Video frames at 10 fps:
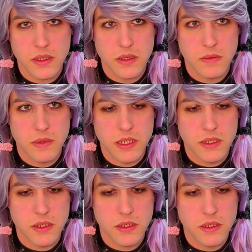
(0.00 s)
wait,
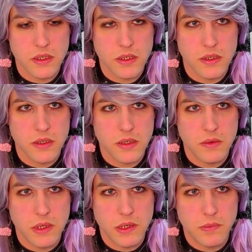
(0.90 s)
no,
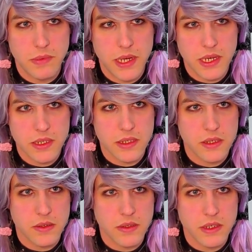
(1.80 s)
we are back at,
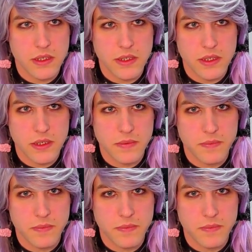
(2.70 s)
oh, this is now,